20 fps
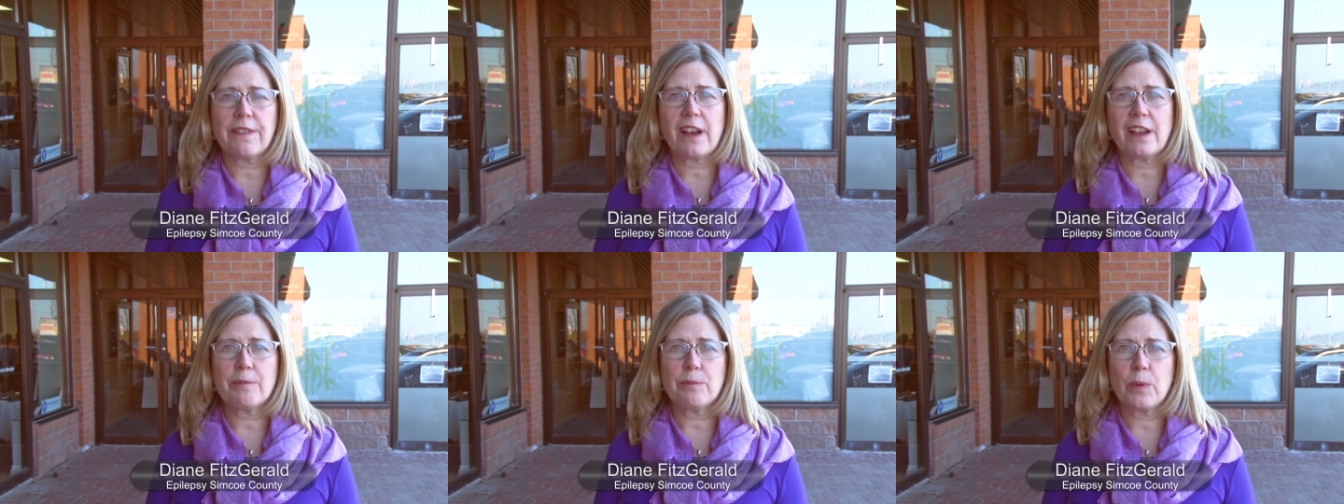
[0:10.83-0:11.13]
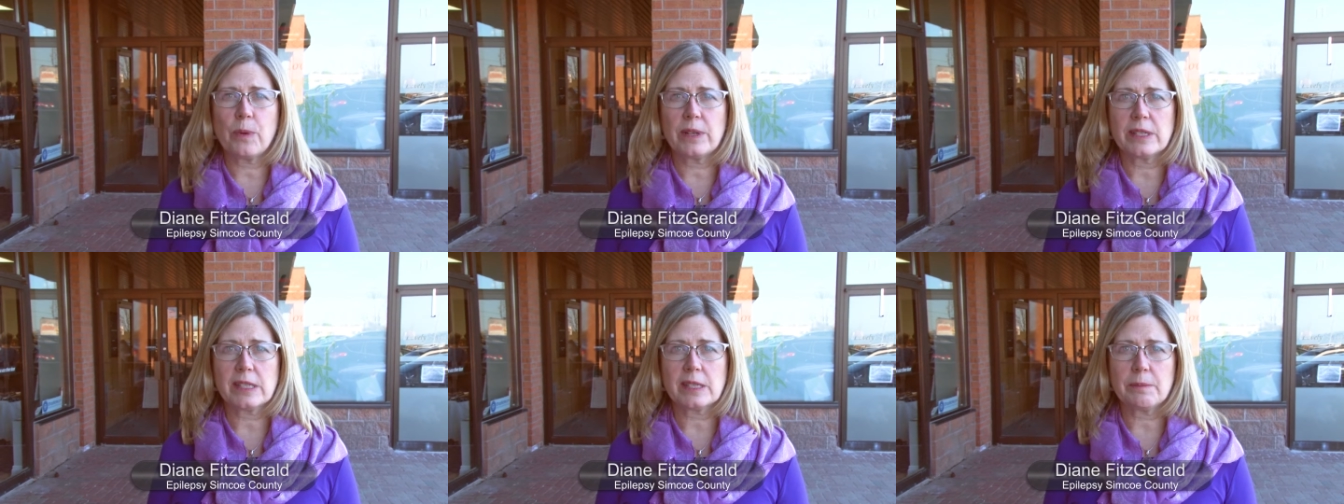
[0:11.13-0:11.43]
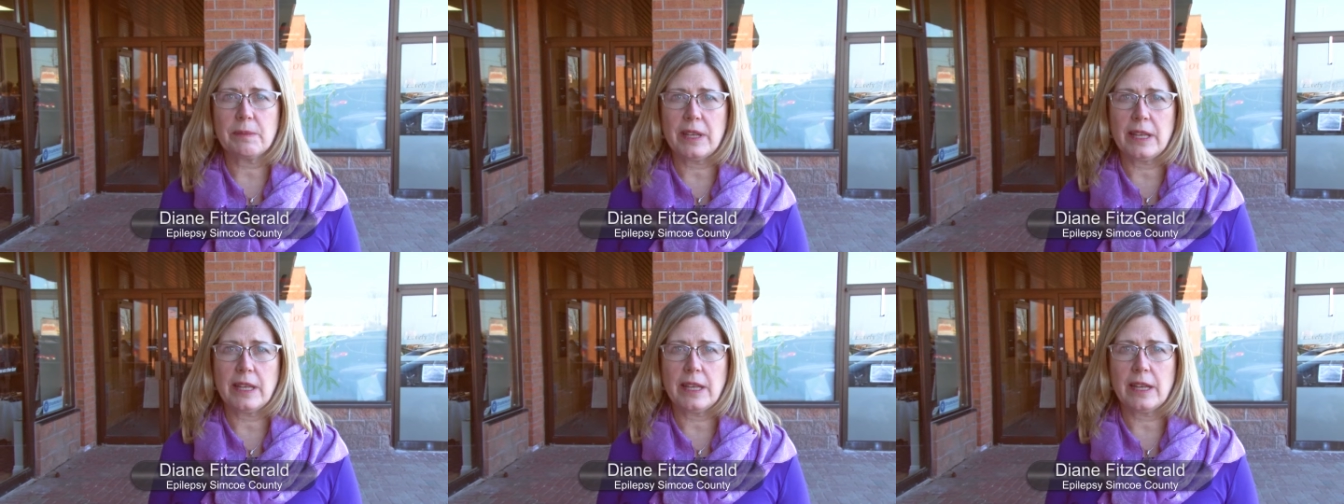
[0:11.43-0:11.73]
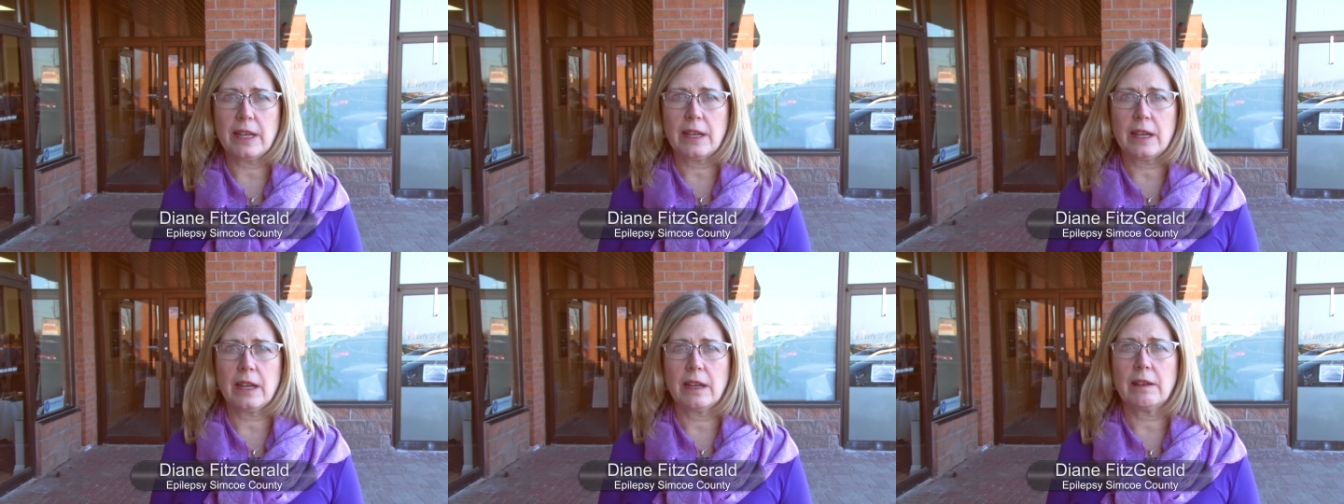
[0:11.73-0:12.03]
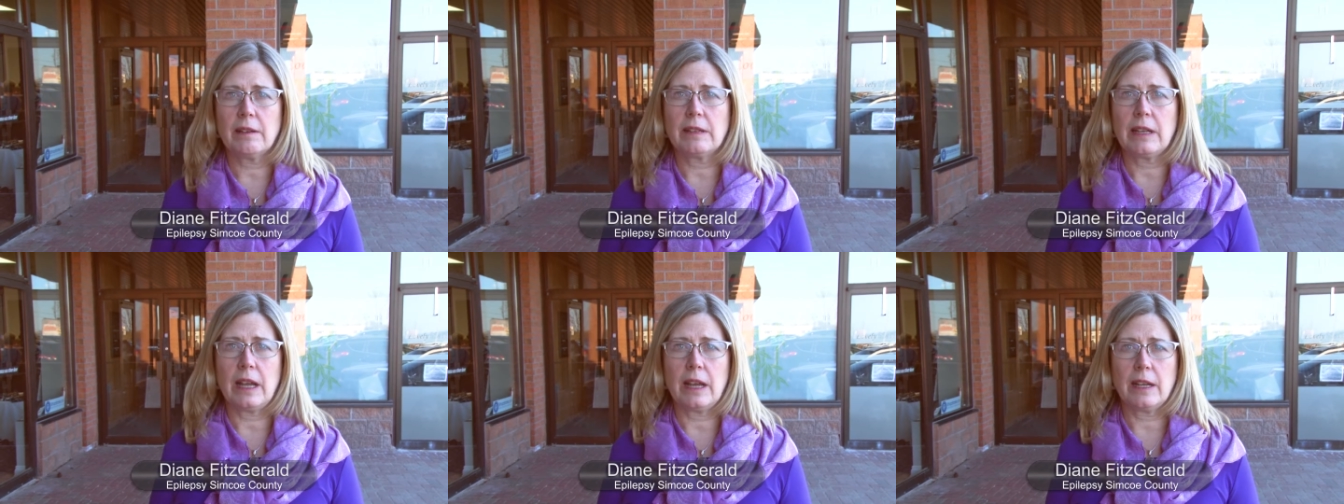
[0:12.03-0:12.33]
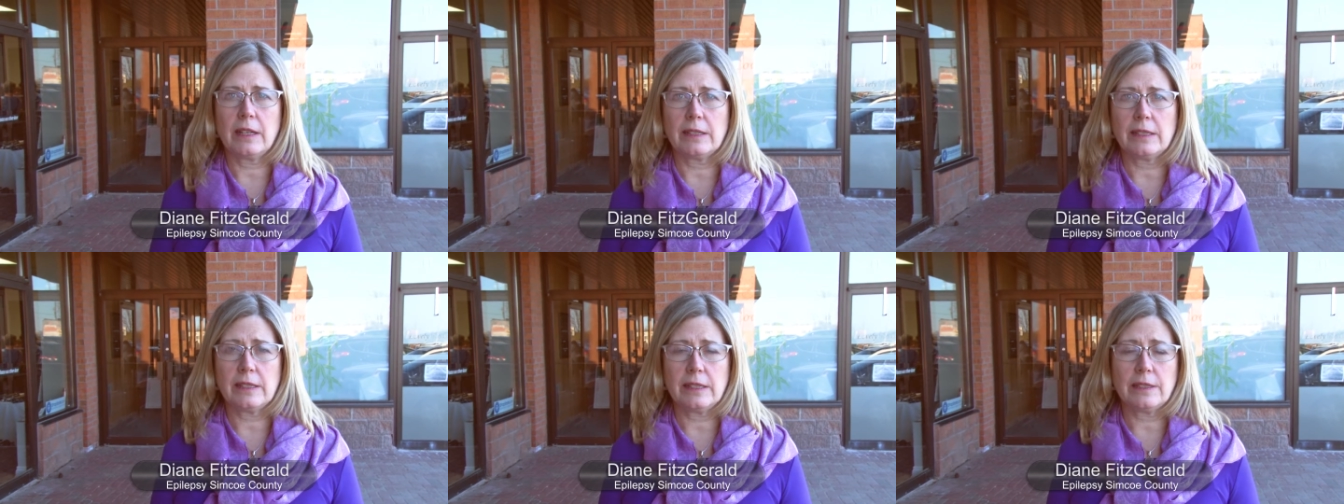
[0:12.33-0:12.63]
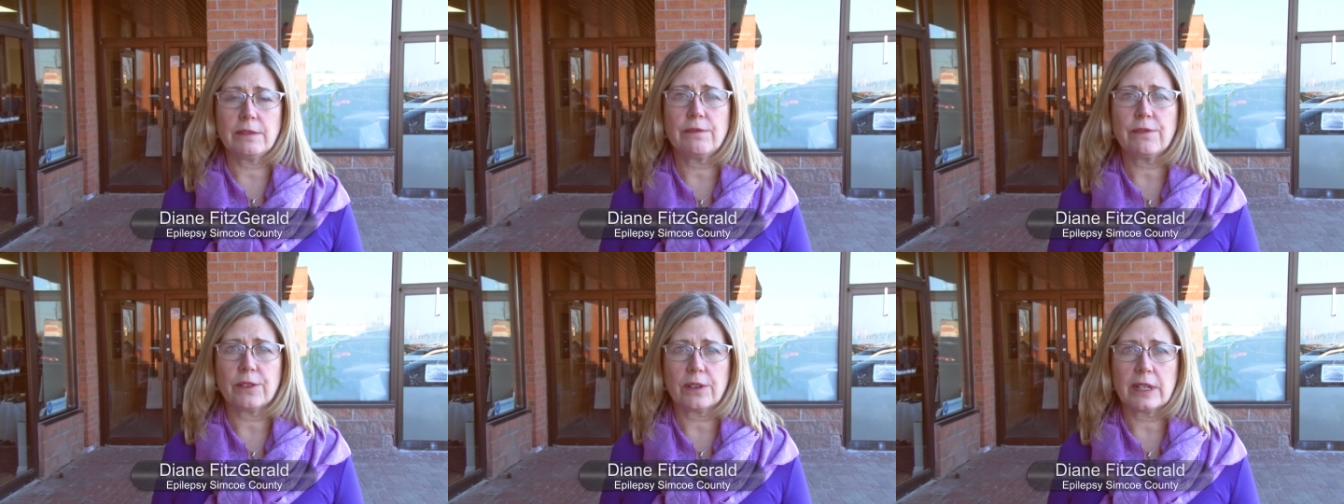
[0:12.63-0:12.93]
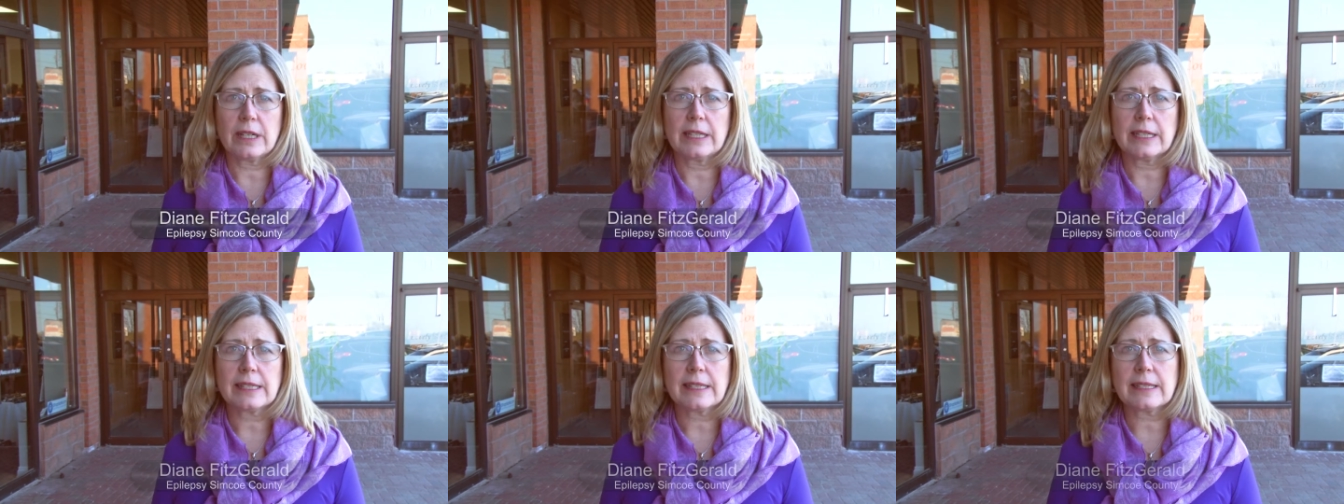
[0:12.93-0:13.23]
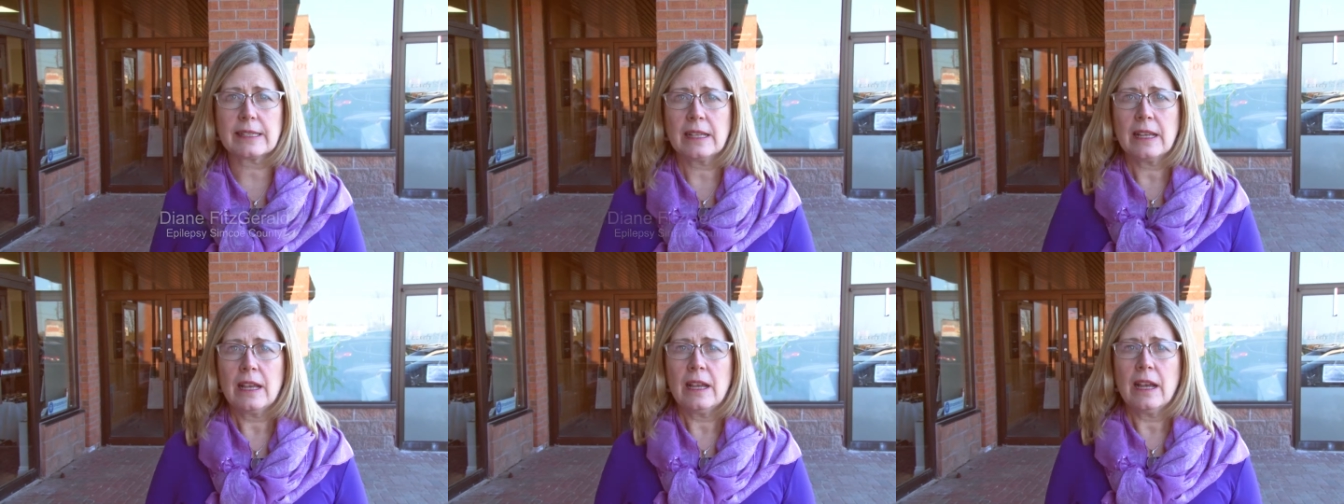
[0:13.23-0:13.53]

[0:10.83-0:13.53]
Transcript: Five Points Media uh, did for us.